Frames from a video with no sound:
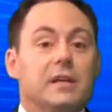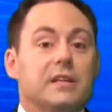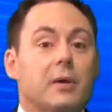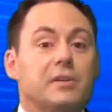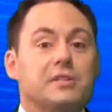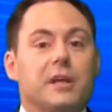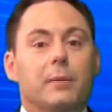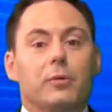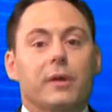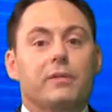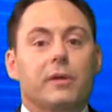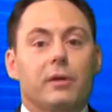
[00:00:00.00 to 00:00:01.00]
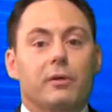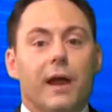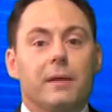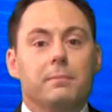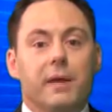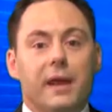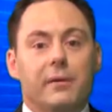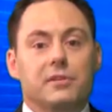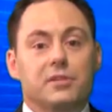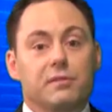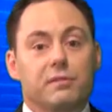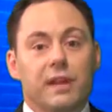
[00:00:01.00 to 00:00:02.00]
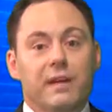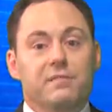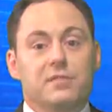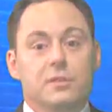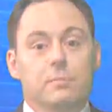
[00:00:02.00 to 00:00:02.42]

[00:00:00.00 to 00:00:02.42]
So in summary, the grandparents have left